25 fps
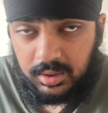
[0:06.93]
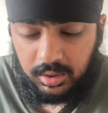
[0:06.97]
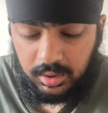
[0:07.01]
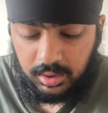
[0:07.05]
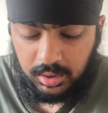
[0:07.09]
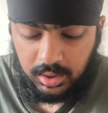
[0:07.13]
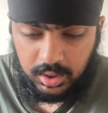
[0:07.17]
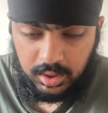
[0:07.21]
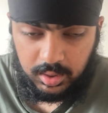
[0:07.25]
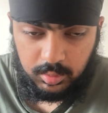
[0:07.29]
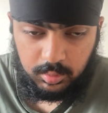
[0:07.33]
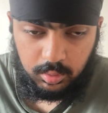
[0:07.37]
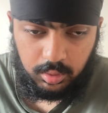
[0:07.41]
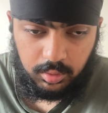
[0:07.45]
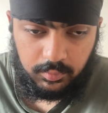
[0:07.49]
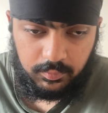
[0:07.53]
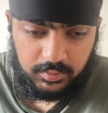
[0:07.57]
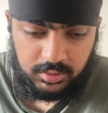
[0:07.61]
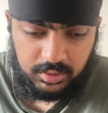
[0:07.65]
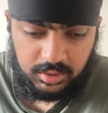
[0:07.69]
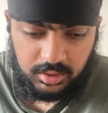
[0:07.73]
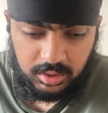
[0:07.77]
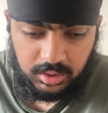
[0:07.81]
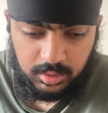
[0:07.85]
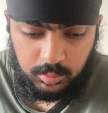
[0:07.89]
Now,
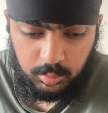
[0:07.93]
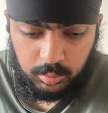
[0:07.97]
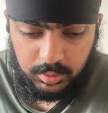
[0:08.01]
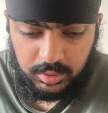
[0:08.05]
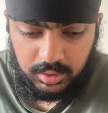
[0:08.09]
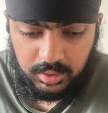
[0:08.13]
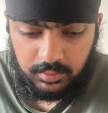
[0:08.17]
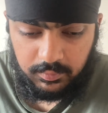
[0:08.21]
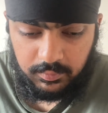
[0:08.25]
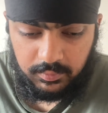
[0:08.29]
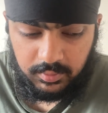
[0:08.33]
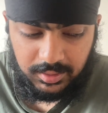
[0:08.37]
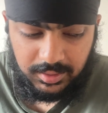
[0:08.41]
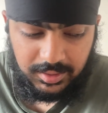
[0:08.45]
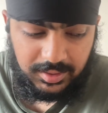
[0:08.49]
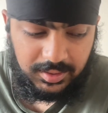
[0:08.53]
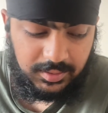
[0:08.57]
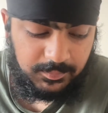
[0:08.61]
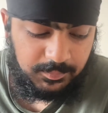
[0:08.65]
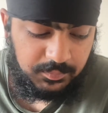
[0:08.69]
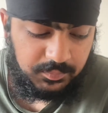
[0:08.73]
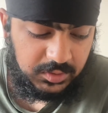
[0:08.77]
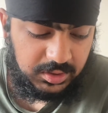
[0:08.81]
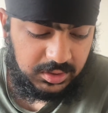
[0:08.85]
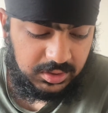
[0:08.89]
obviously, we've
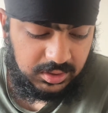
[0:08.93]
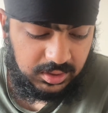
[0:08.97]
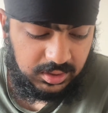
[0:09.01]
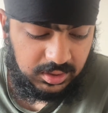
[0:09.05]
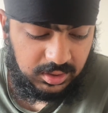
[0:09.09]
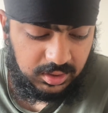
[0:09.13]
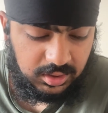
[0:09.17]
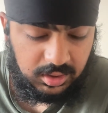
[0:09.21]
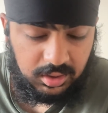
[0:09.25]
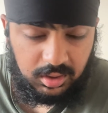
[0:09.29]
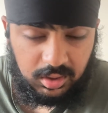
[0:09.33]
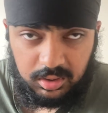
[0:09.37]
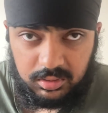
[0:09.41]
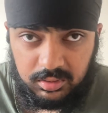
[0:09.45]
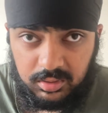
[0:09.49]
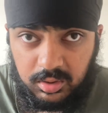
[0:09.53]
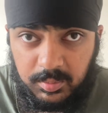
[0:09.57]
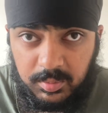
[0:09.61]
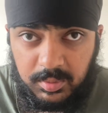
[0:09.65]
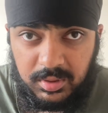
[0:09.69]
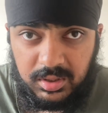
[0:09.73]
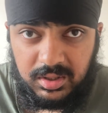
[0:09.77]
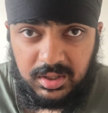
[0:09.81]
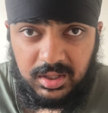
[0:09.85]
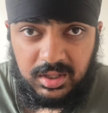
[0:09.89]
seen in the last
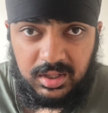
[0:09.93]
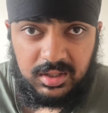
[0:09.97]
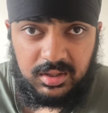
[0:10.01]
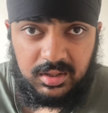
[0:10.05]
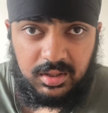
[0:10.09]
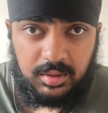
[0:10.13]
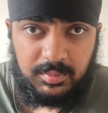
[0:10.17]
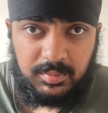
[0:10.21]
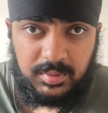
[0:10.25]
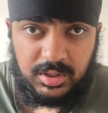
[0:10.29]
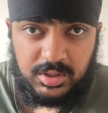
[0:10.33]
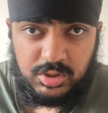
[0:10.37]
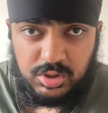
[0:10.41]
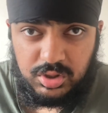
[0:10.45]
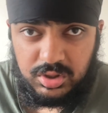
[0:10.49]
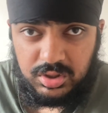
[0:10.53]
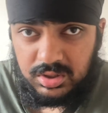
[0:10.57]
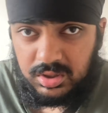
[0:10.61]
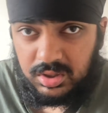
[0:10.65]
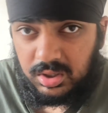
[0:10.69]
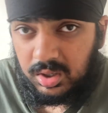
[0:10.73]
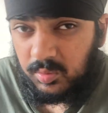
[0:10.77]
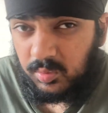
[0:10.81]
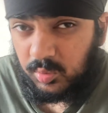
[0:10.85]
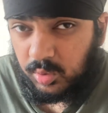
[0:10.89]
couple of days that Manchester
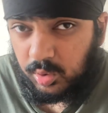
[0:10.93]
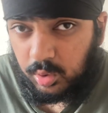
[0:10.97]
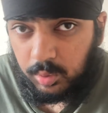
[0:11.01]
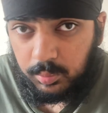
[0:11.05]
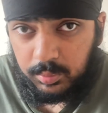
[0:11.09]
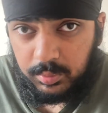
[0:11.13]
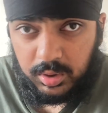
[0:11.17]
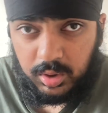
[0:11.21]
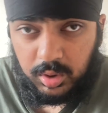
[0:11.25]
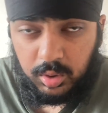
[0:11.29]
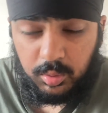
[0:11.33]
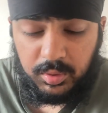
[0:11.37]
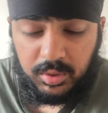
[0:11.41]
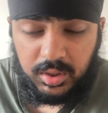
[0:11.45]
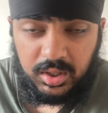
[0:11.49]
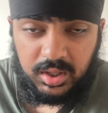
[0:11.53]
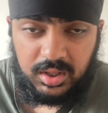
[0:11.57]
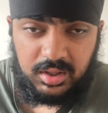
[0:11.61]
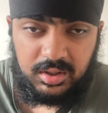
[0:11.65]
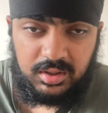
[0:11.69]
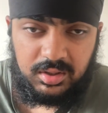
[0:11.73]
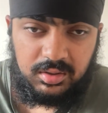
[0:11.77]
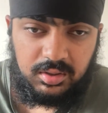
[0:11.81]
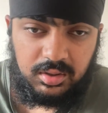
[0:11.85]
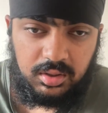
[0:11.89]
United will not be going ahead
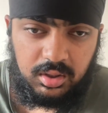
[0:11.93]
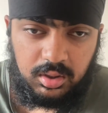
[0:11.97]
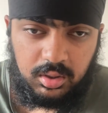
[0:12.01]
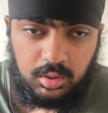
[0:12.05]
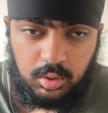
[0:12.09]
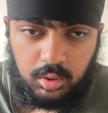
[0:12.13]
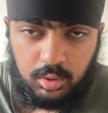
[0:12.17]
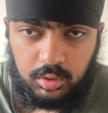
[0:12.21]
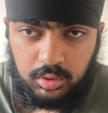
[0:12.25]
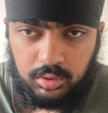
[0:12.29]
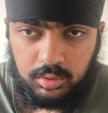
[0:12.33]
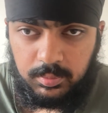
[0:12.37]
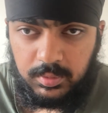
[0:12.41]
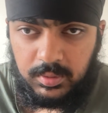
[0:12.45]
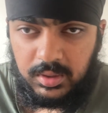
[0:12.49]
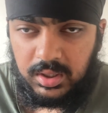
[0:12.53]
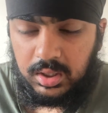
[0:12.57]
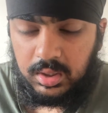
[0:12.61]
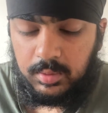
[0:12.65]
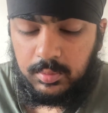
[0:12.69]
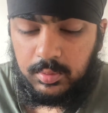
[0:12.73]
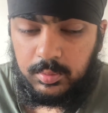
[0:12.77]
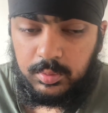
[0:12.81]
to sign Carlos Baleba.